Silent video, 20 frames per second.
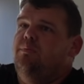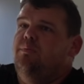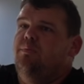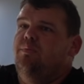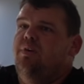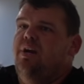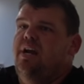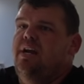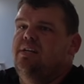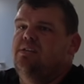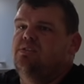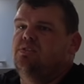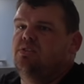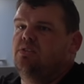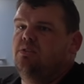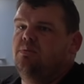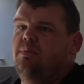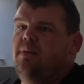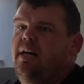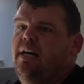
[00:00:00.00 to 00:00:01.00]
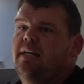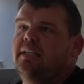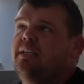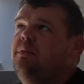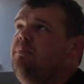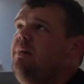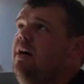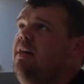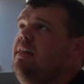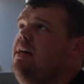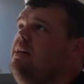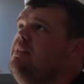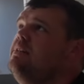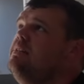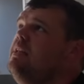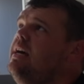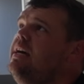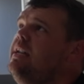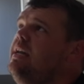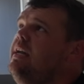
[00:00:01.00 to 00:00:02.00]
brands on the market, but
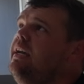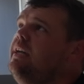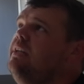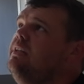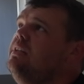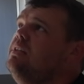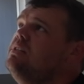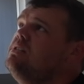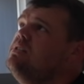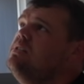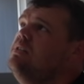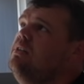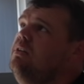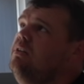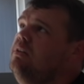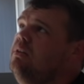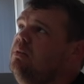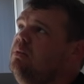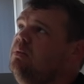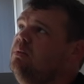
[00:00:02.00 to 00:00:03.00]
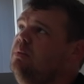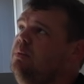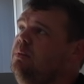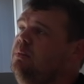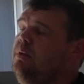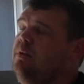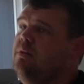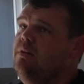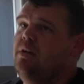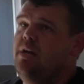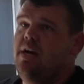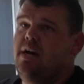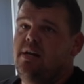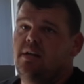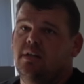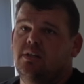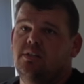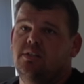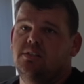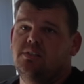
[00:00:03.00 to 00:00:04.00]
that air conditioner, like, we were out
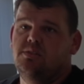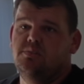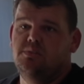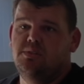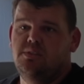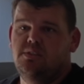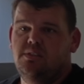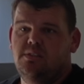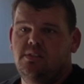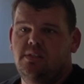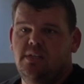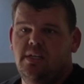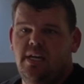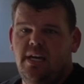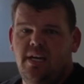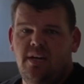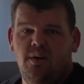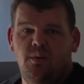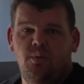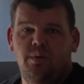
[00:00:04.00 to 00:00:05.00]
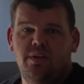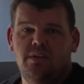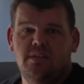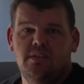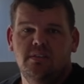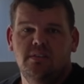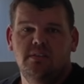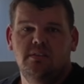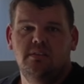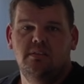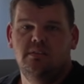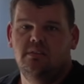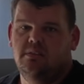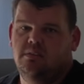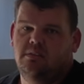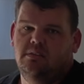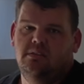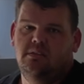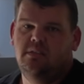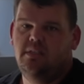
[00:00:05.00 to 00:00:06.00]
at Christmas out at Winton,
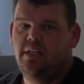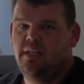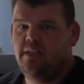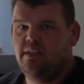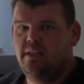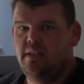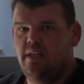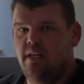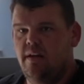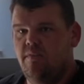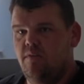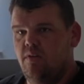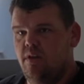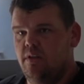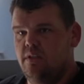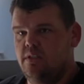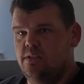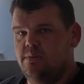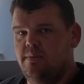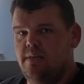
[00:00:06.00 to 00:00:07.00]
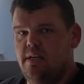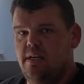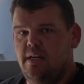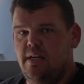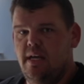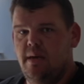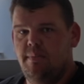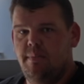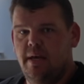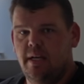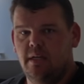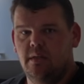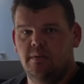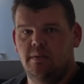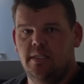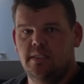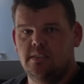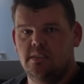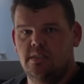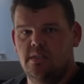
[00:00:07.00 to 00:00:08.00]
and everyone that's been in outback
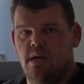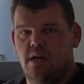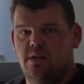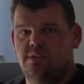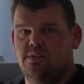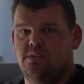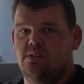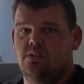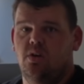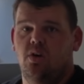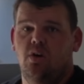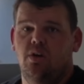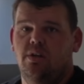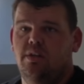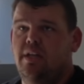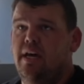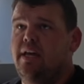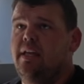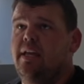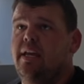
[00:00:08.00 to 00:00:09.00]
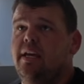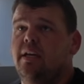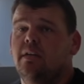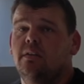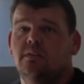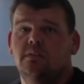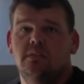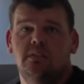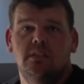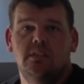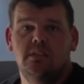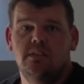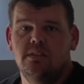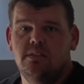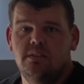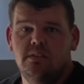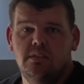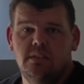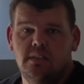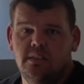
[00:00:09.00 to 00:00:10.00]
Queensland knows it's hot, and that aircon
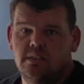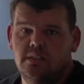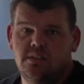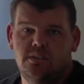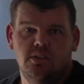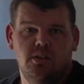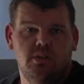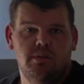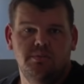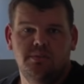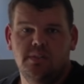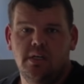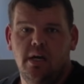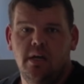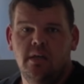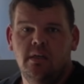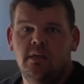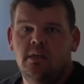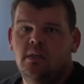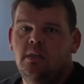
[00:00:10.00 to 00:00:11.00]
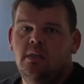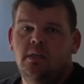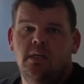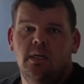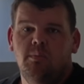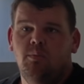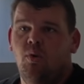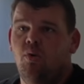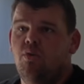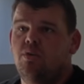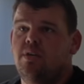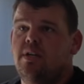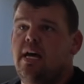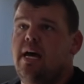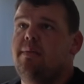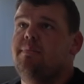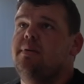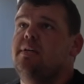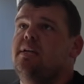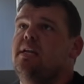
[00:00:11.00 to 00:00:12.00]
did the job. So more than
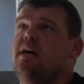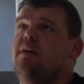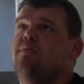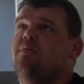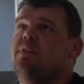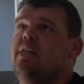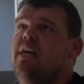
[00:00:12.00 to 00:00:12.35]
happy enough for